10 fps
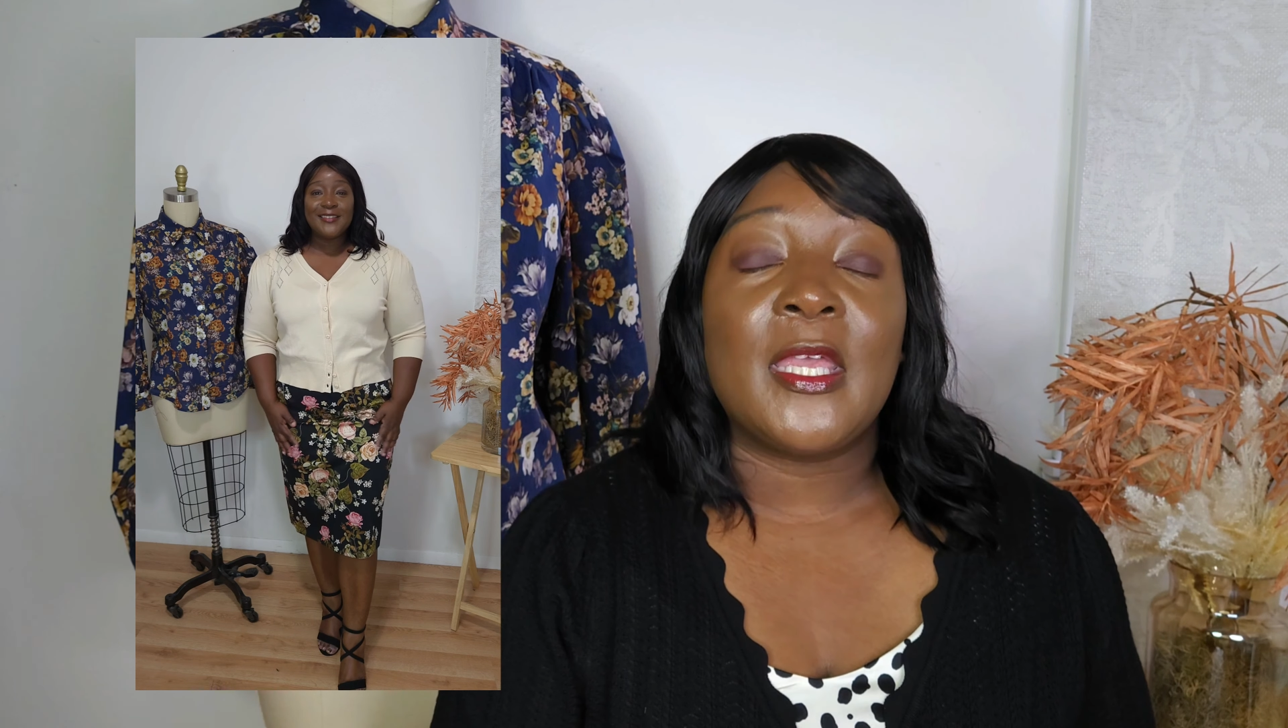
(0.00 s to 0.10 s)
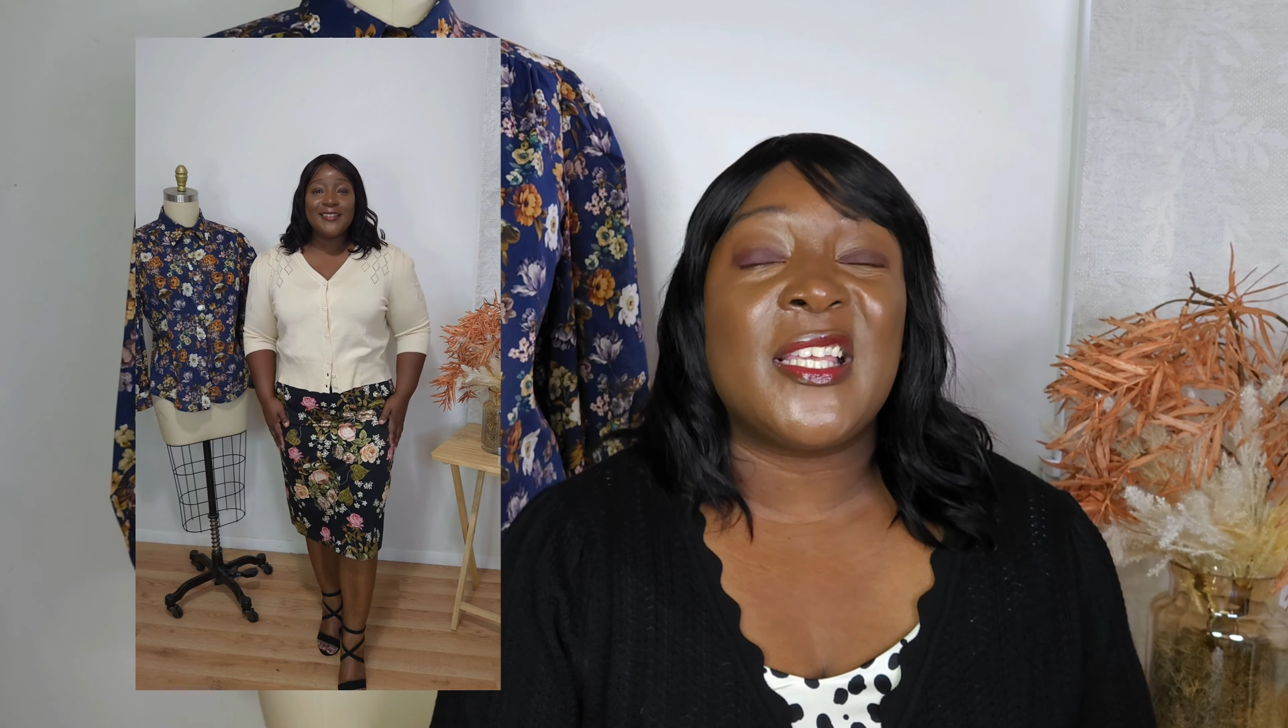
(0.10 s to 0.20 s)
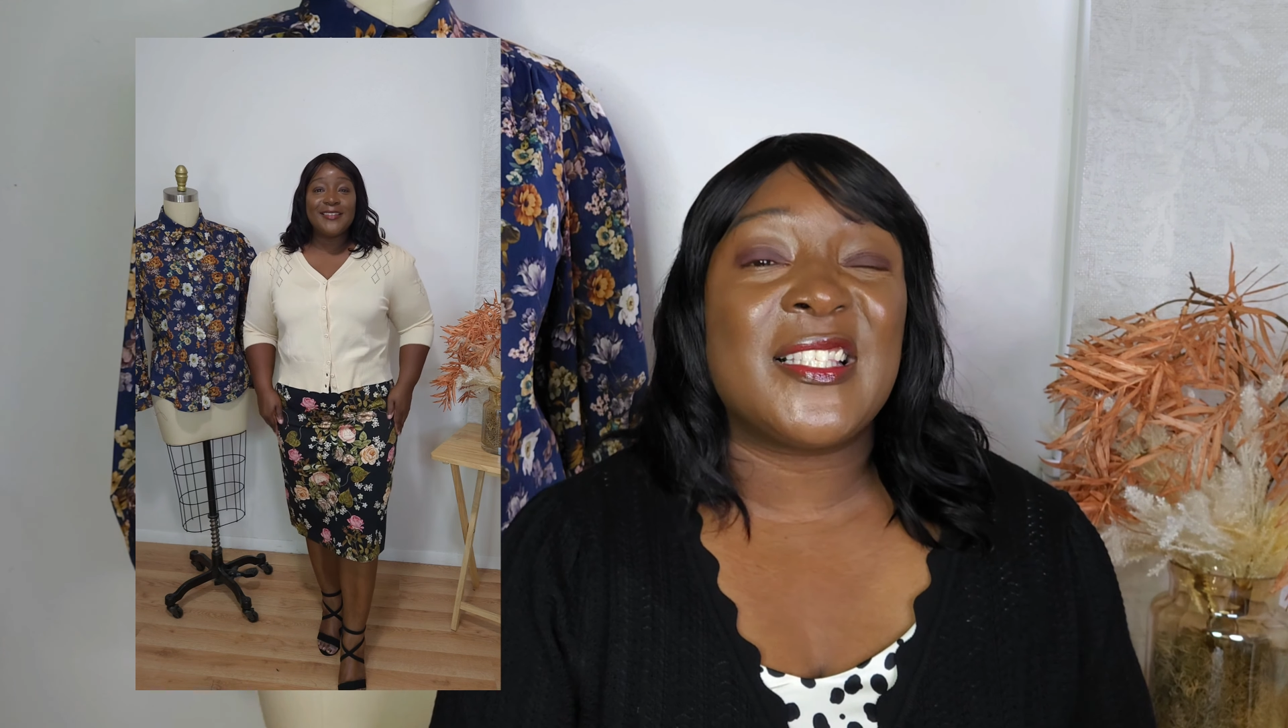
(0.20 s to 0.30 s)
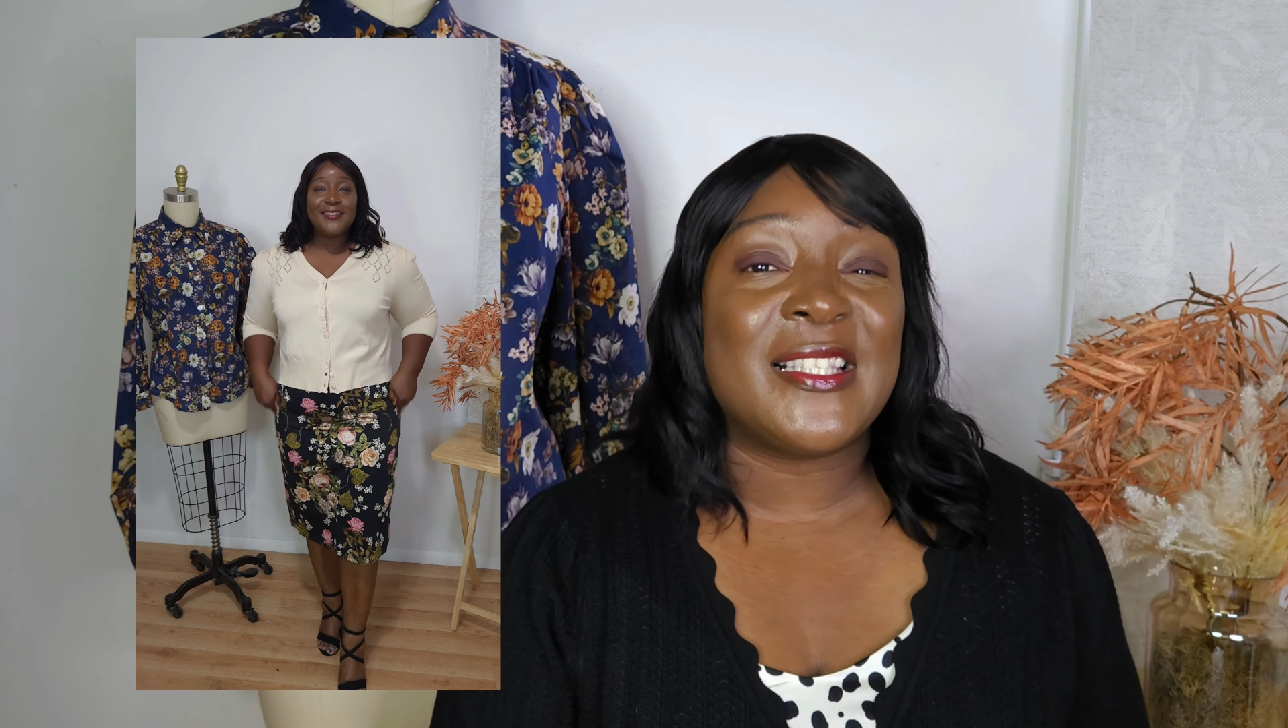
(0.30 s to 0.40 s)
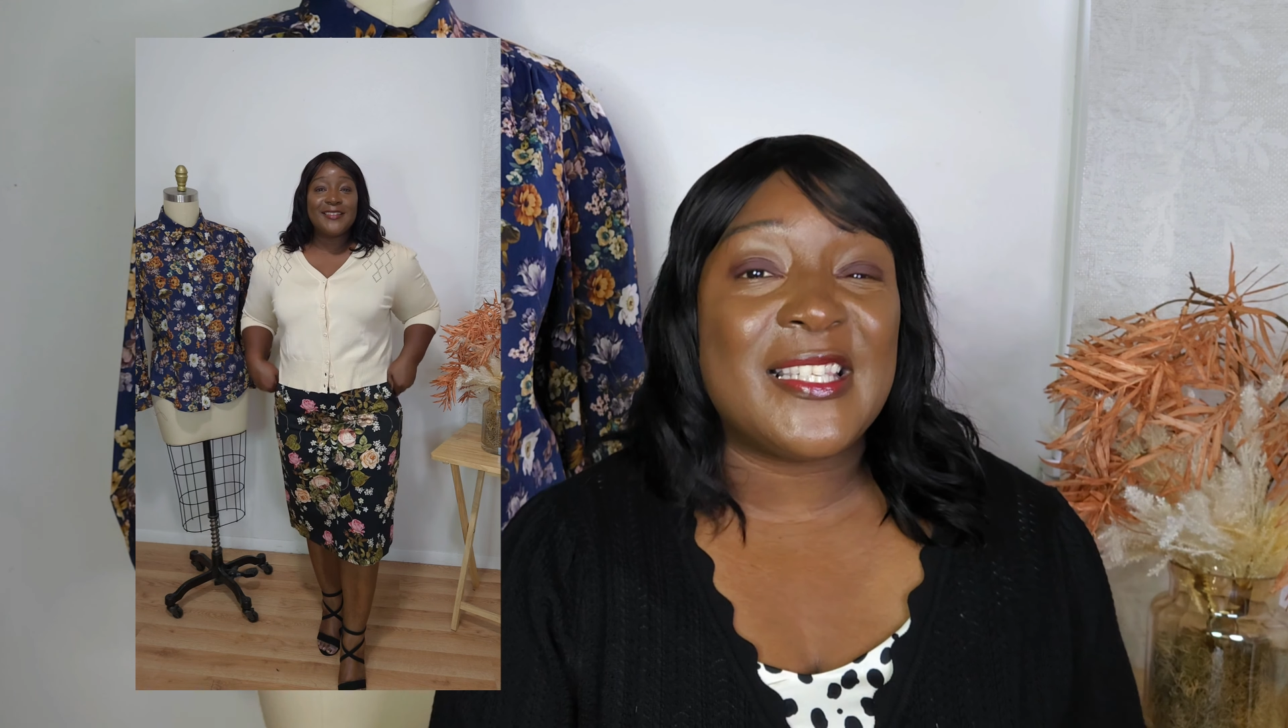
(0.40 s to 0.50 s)

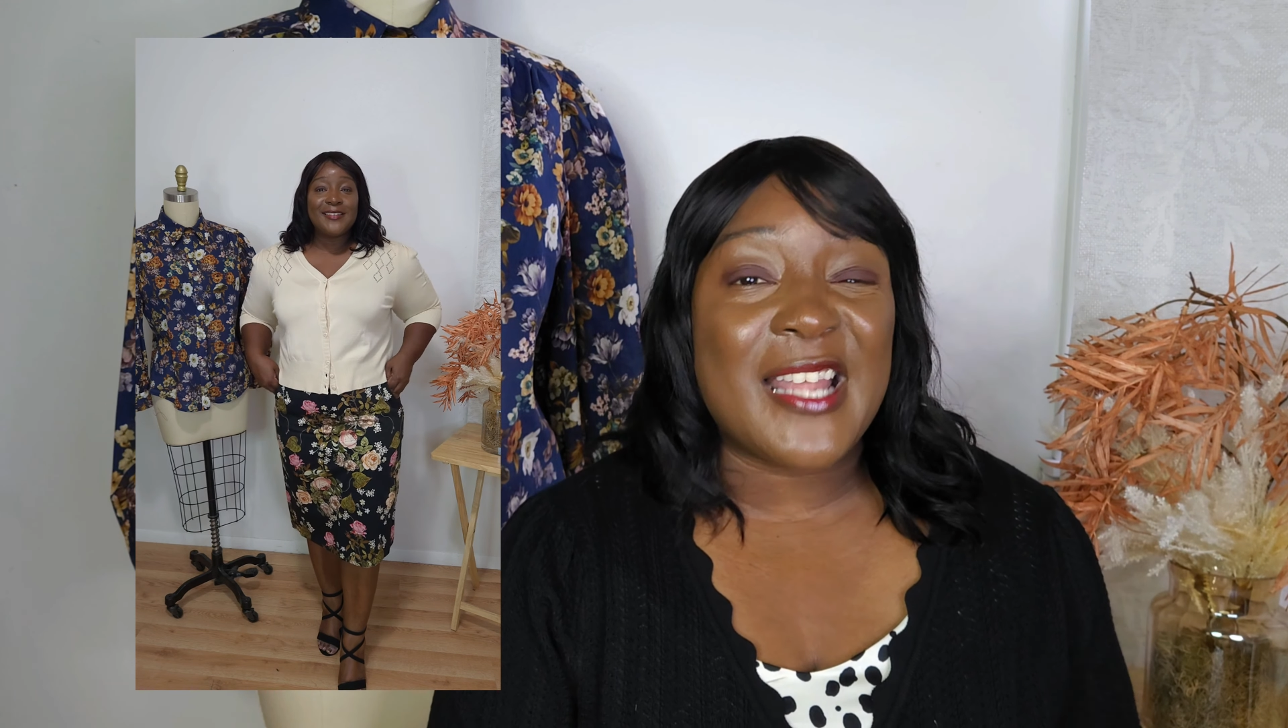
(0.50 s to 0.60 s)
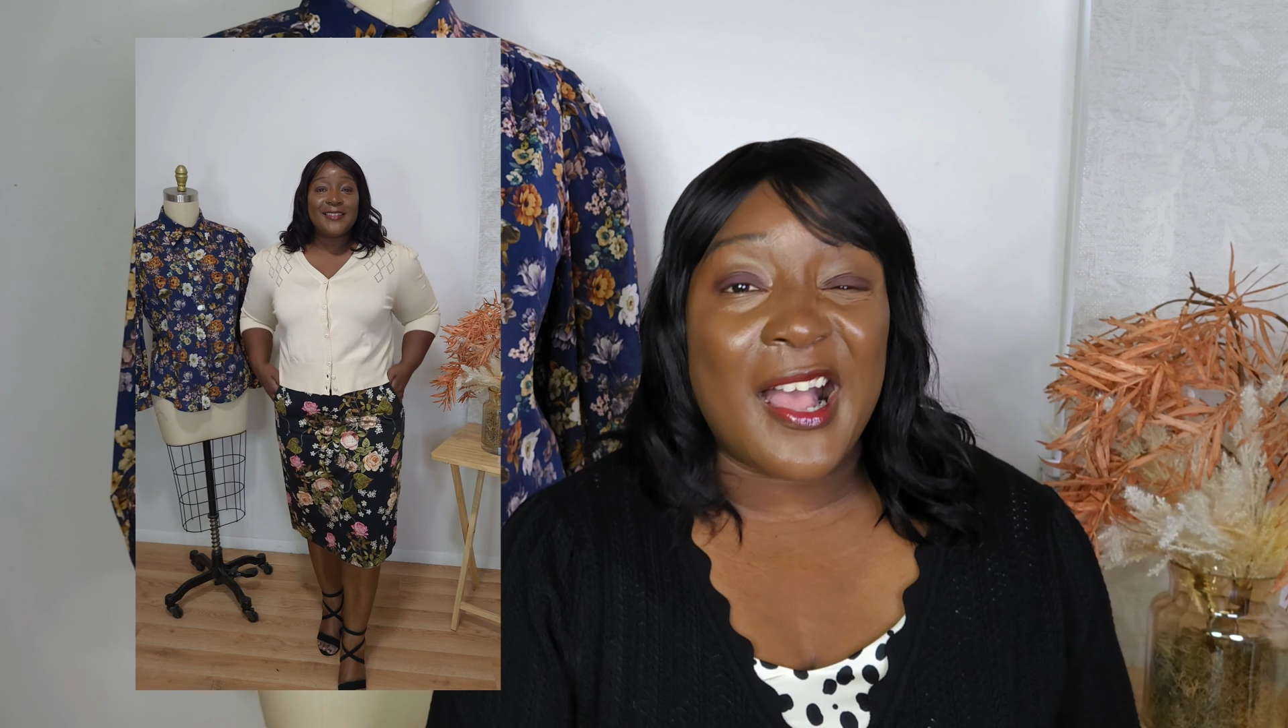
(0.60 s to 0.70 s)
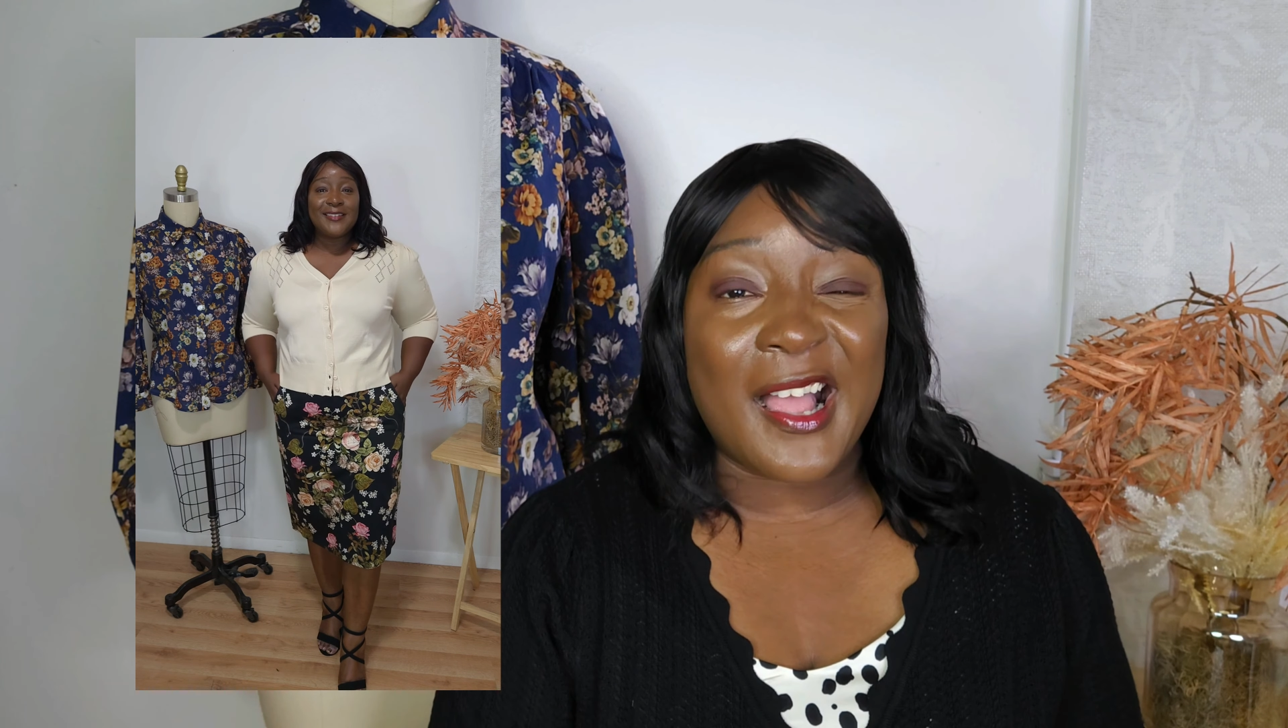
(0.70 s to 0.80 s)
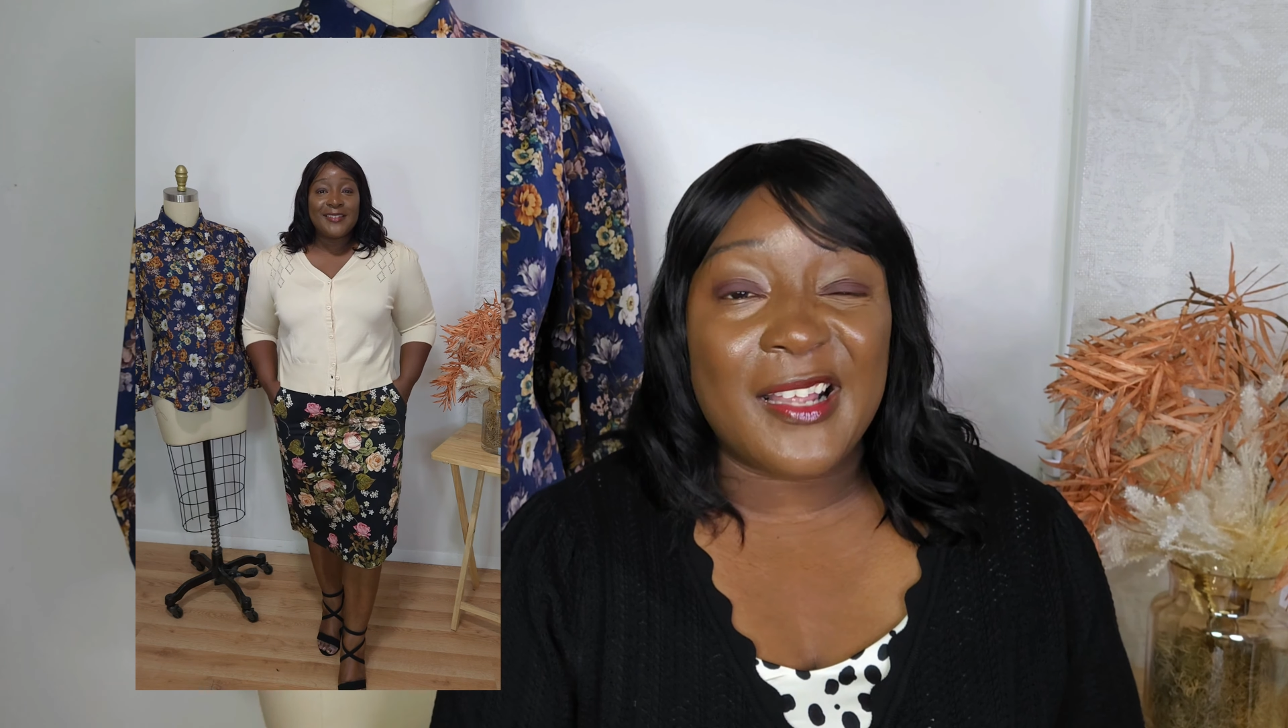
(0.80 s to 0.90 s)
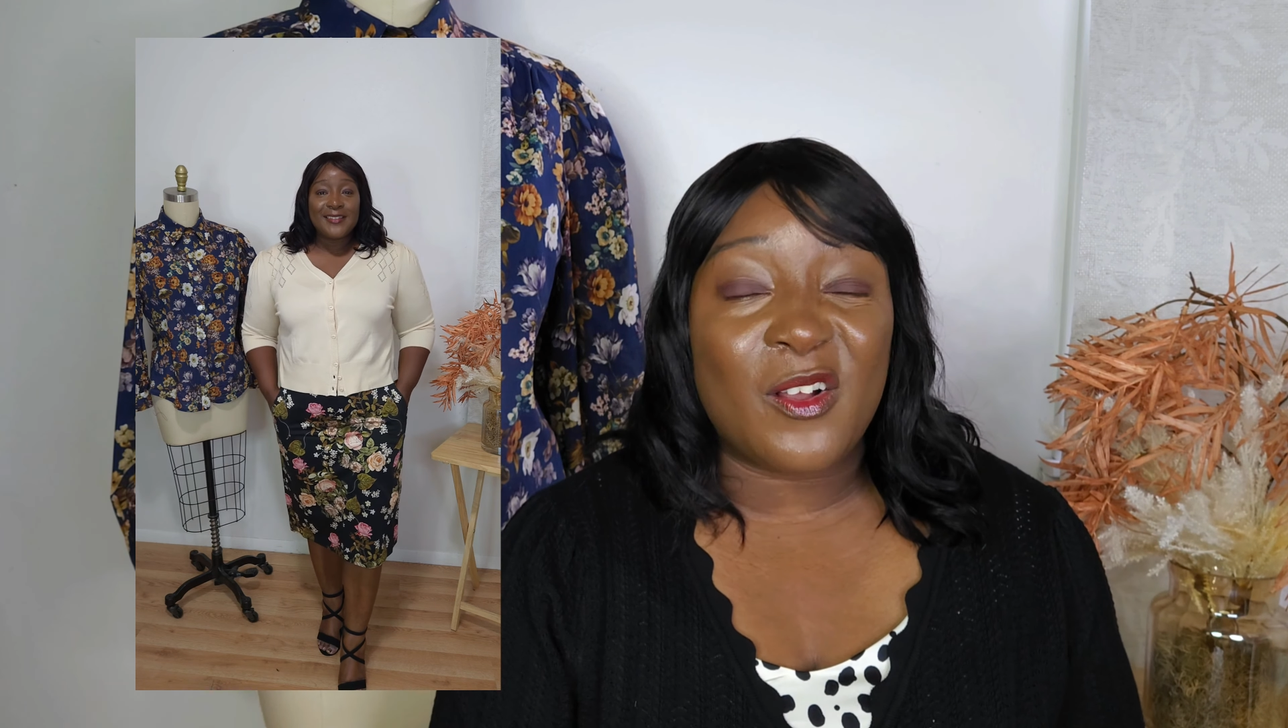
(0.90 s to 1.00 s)
is
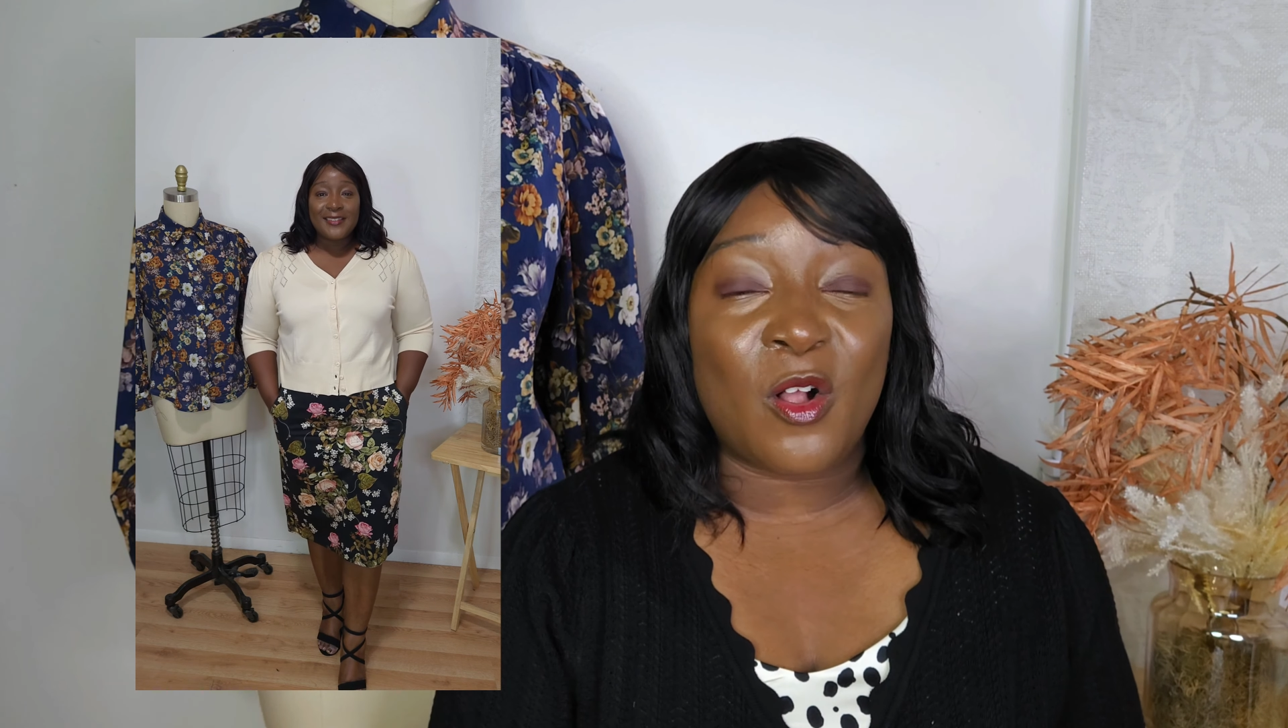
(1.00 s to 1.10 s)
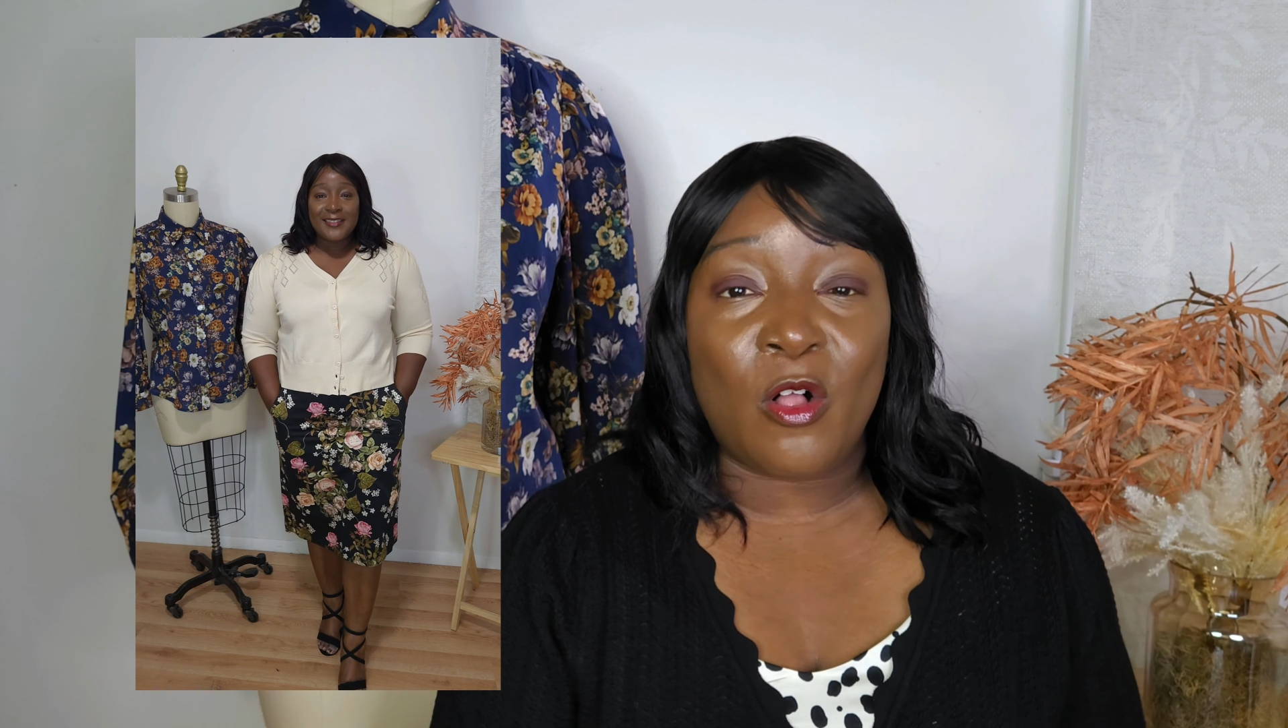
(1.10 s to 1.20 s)
not